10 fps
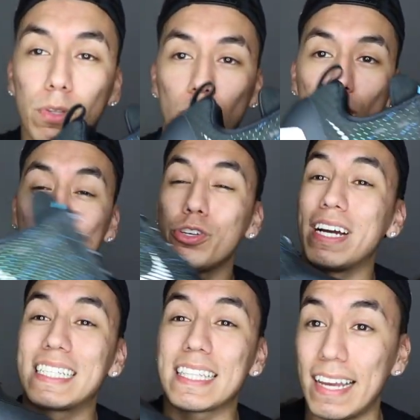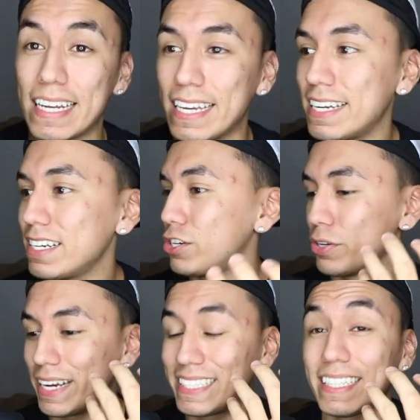below. Do you guys like it? Do you
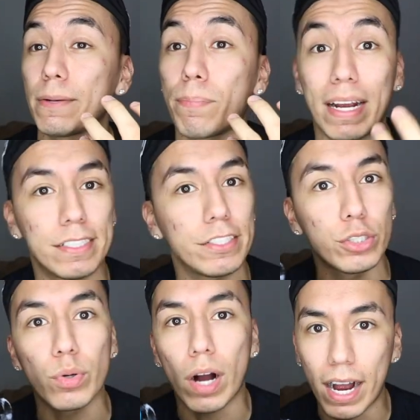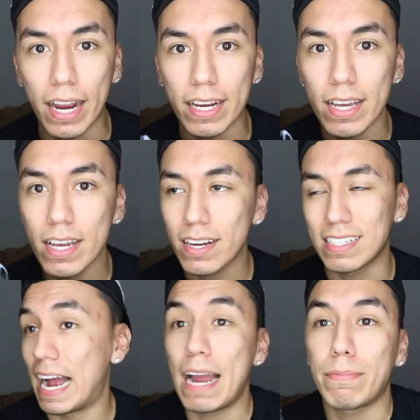guys think the price is too high?
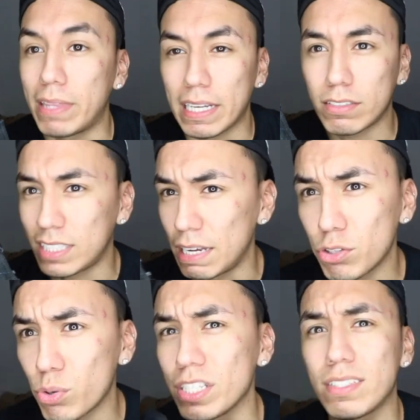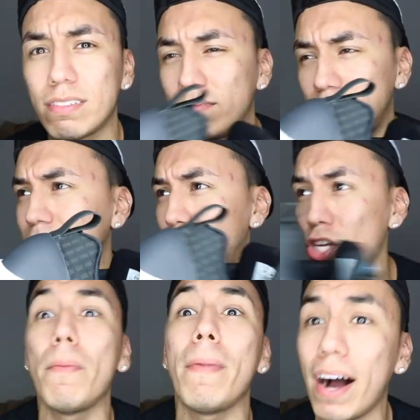Because I think seven twenty is
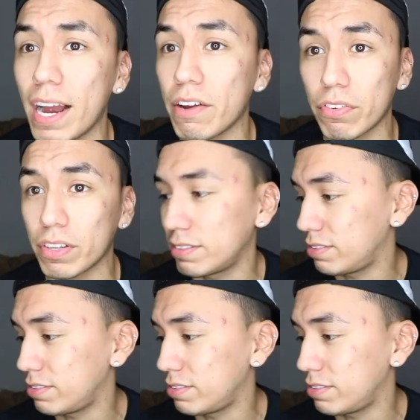dumb high for